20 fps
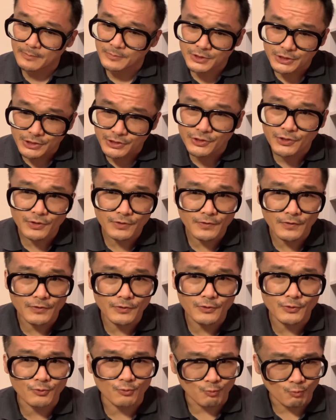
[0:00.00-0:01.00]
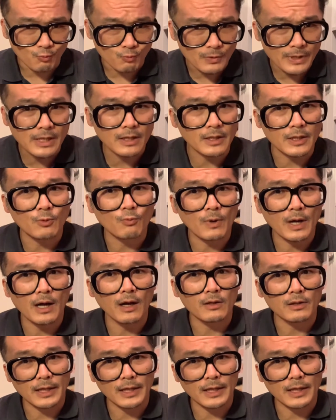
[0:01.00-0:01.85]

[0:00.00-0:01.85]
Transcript: she took the news really well,